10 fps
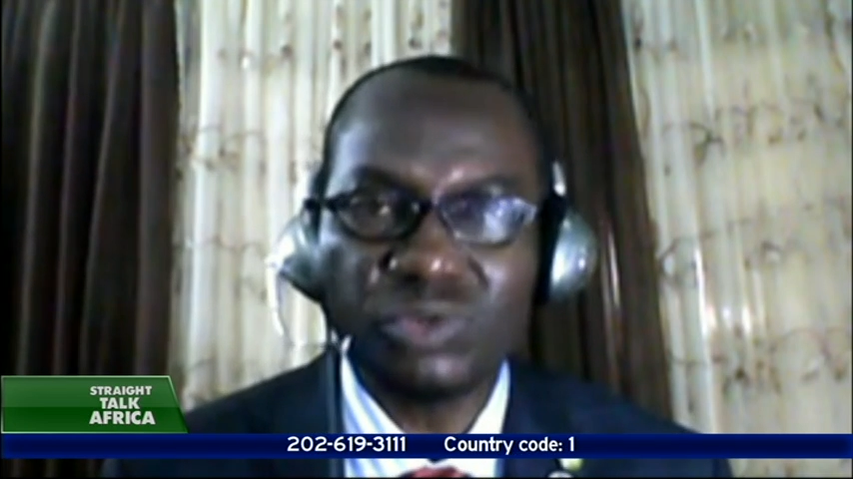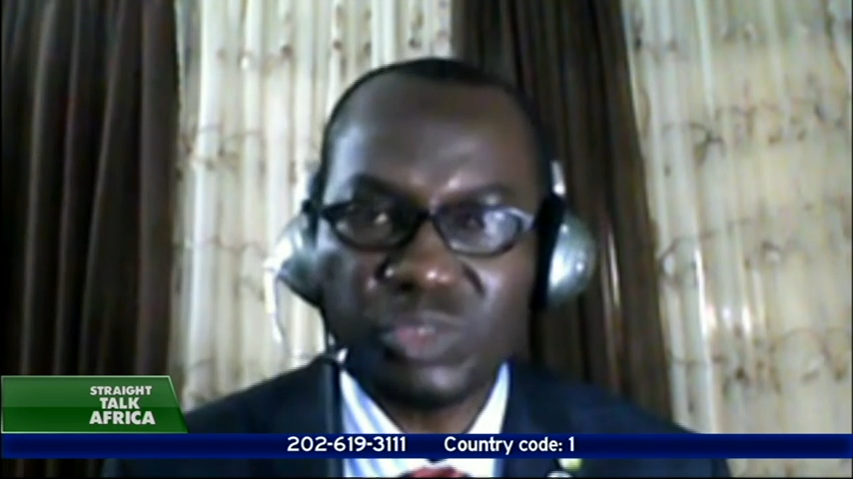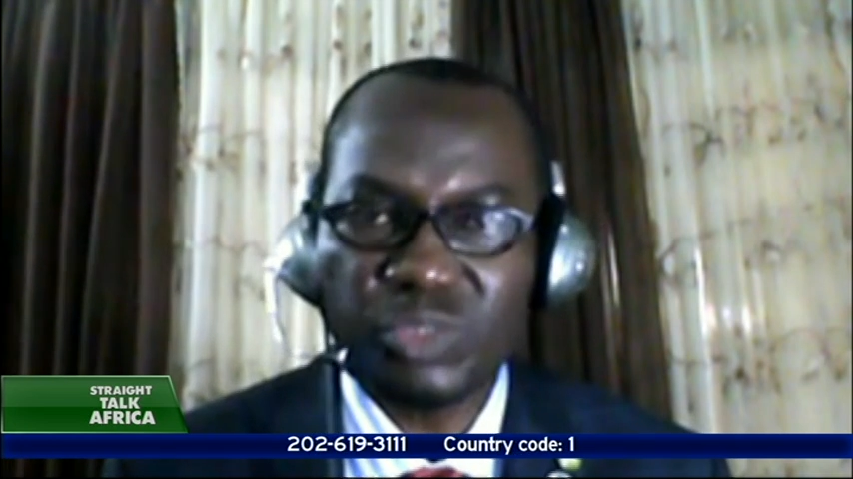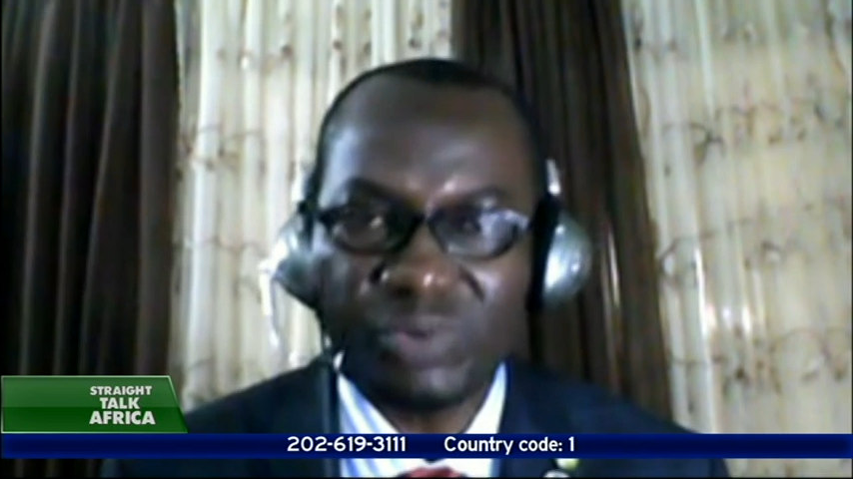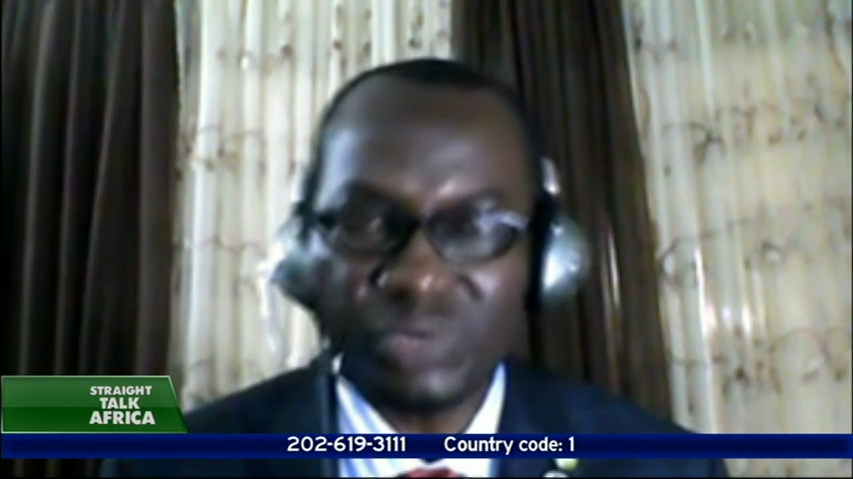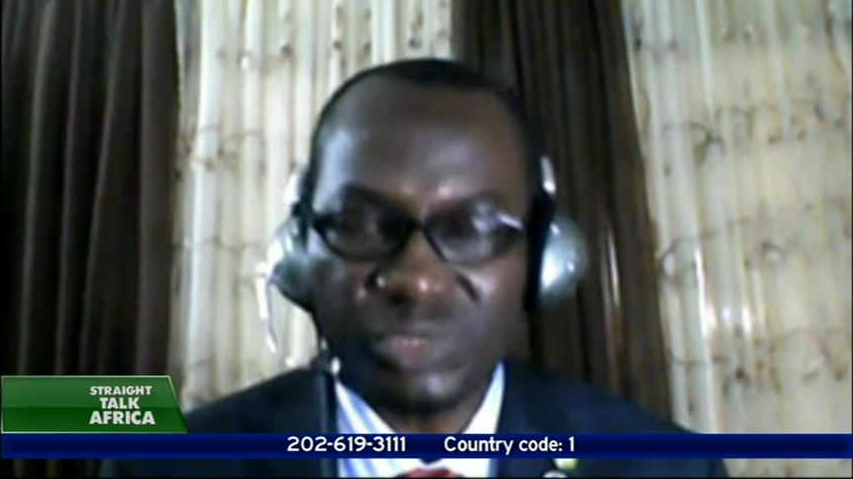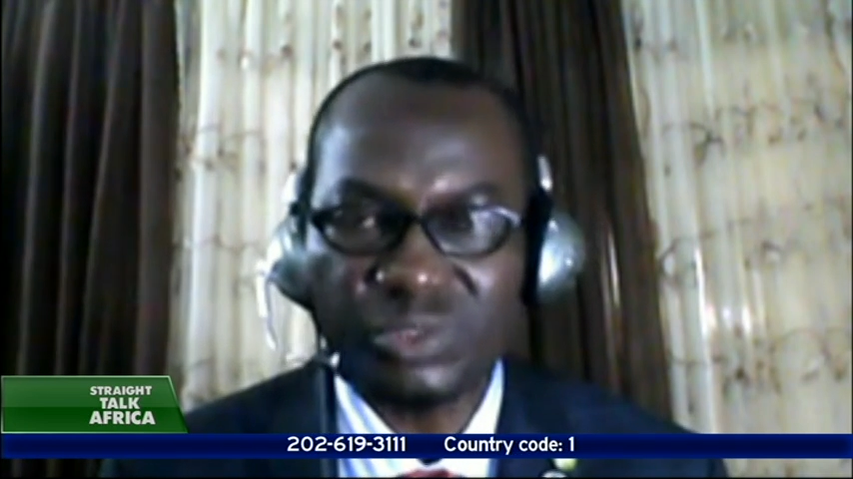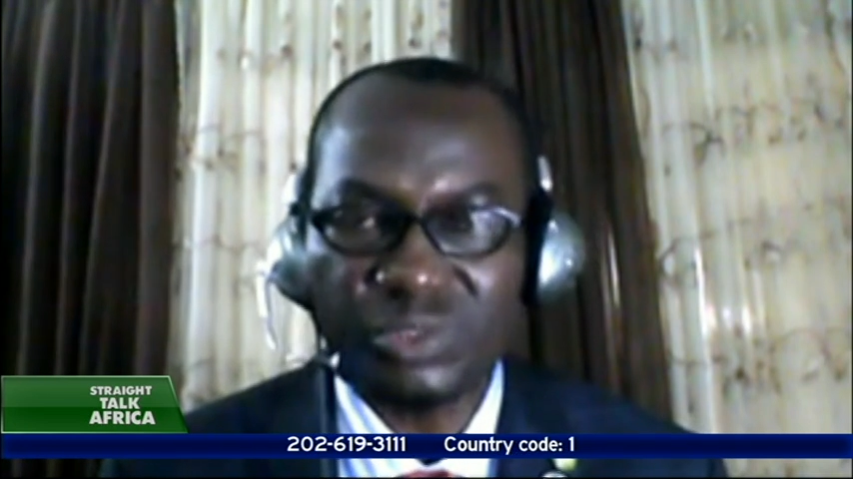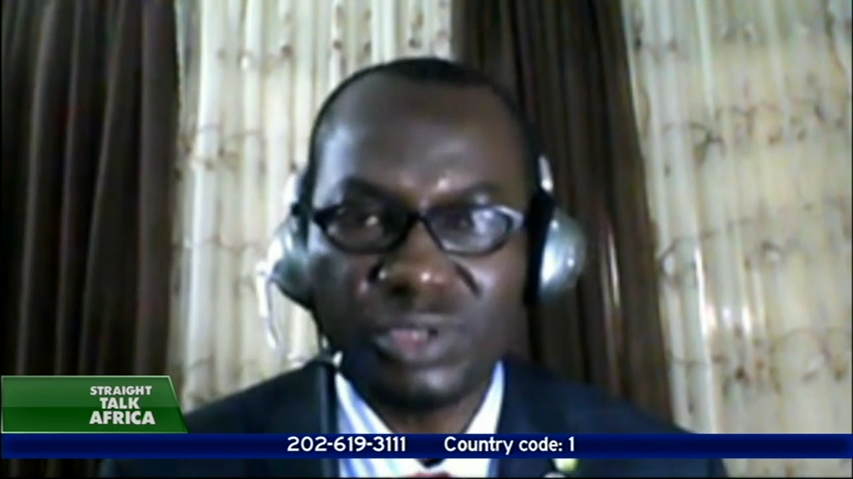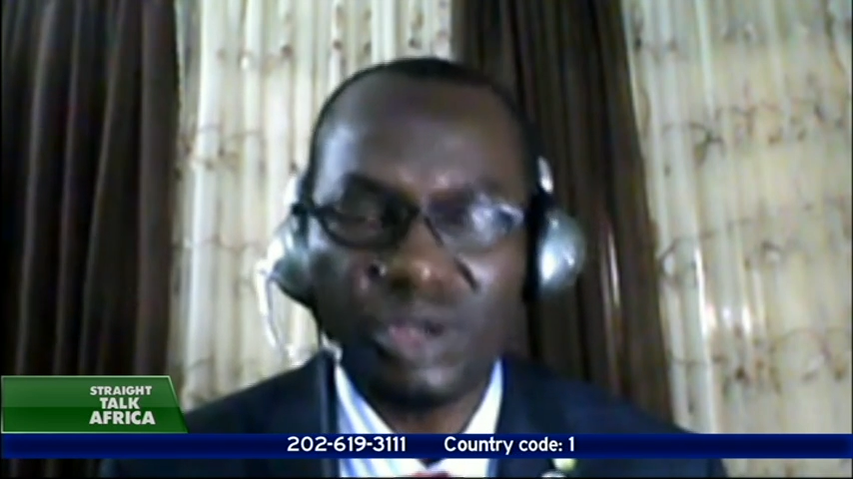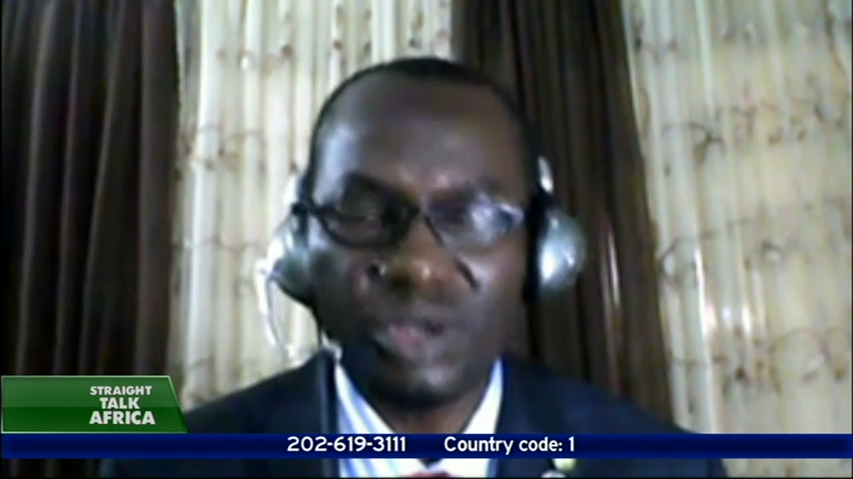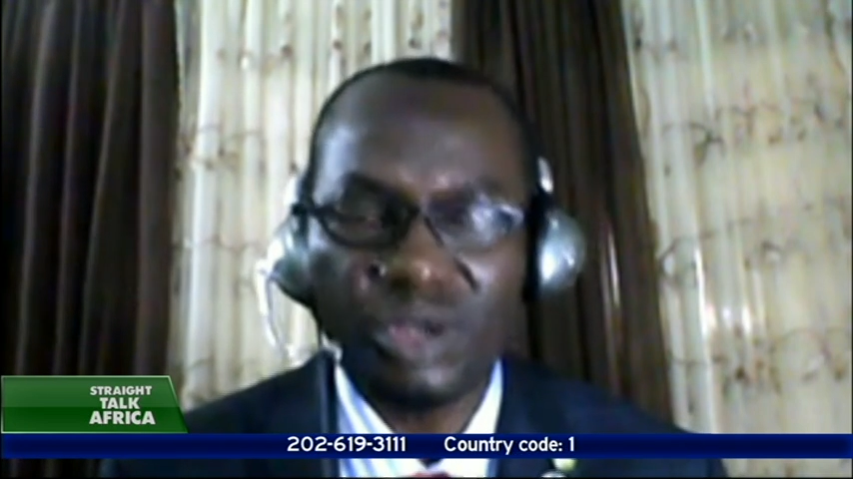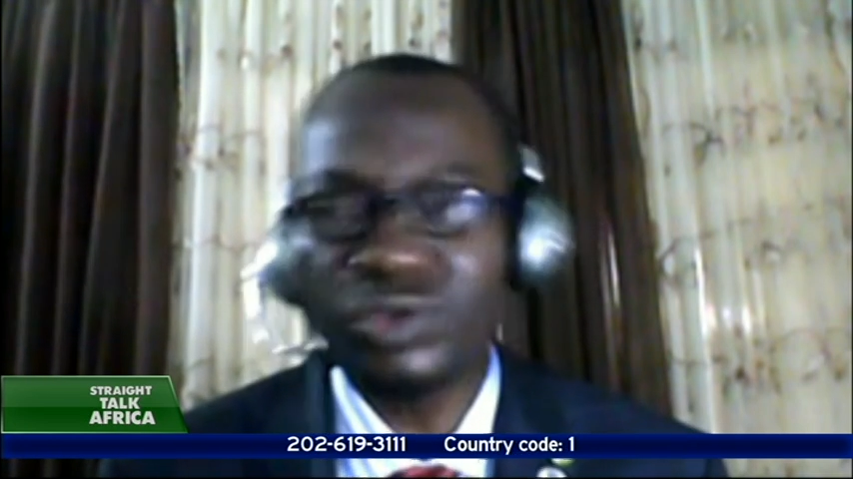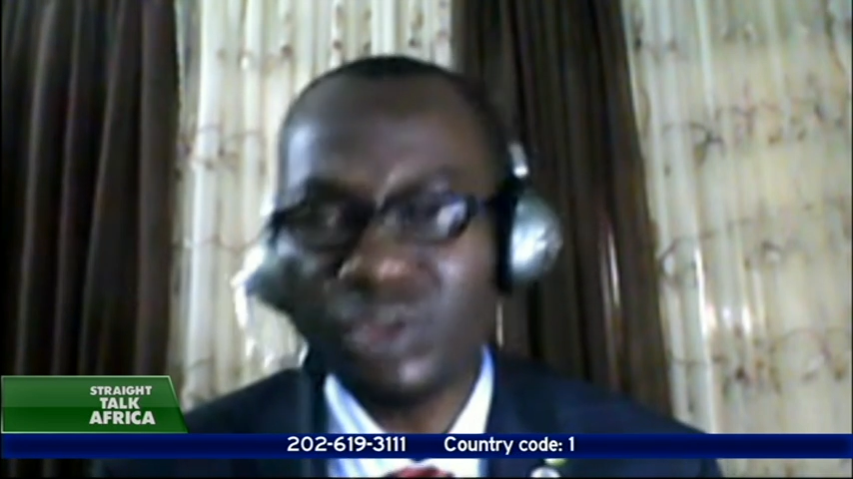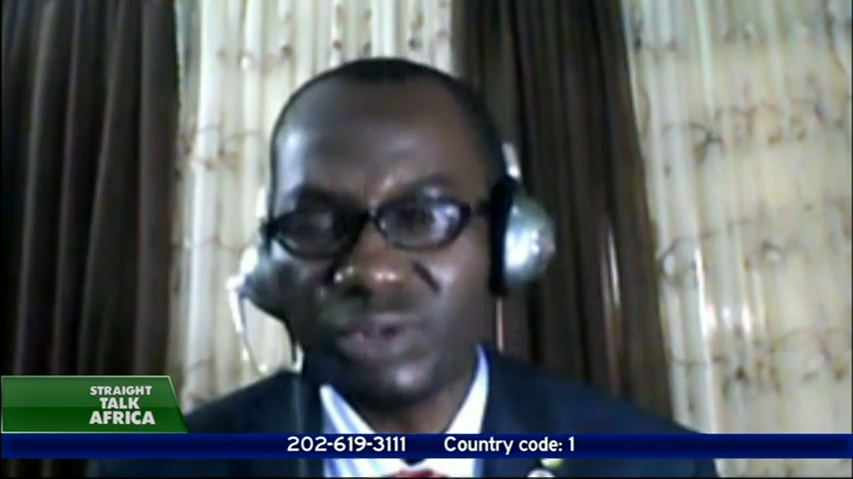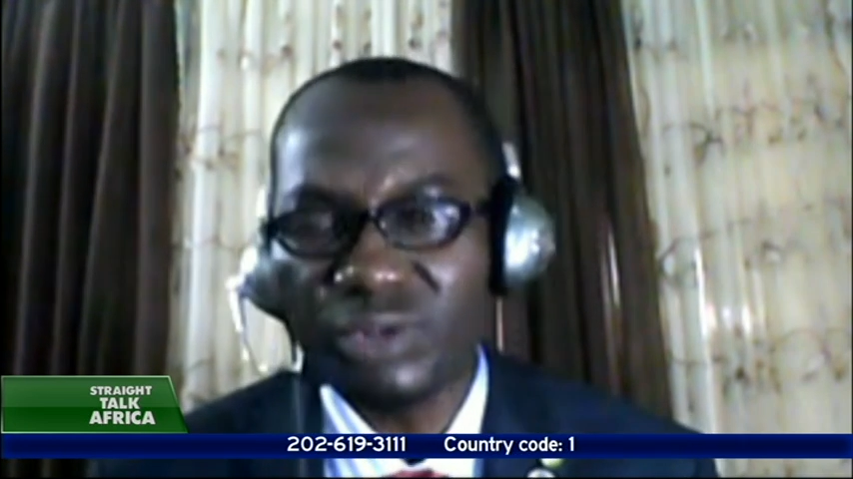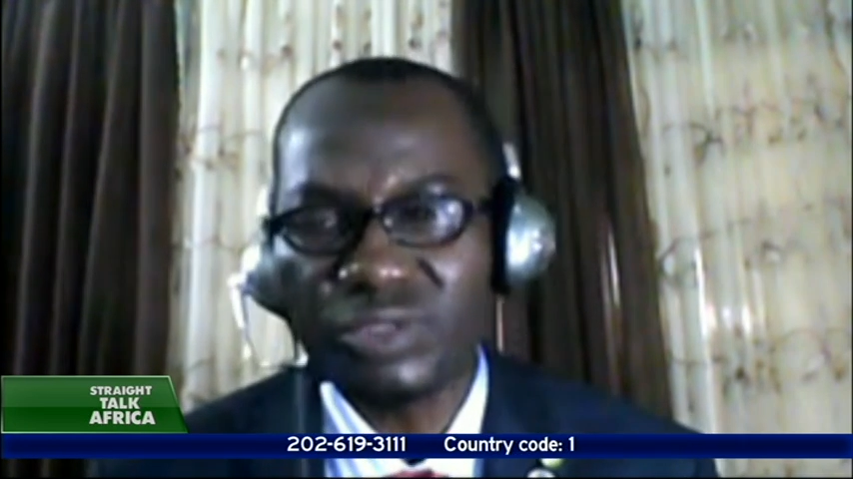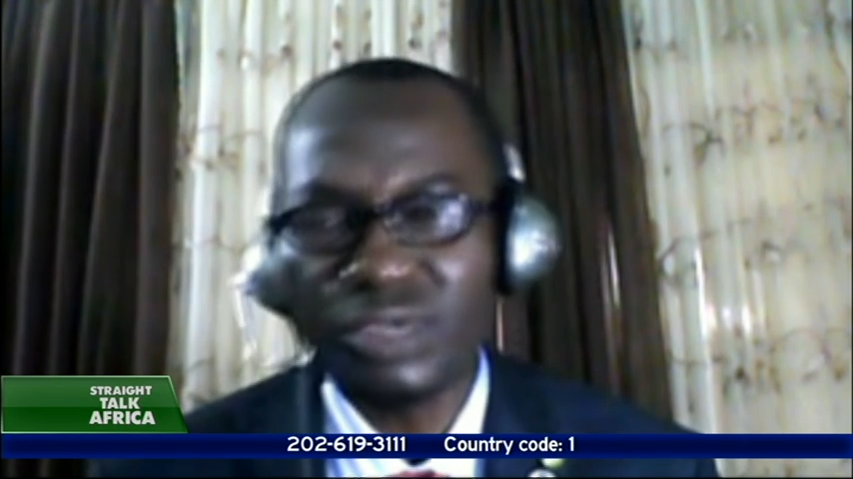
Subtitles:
provisions or those laws.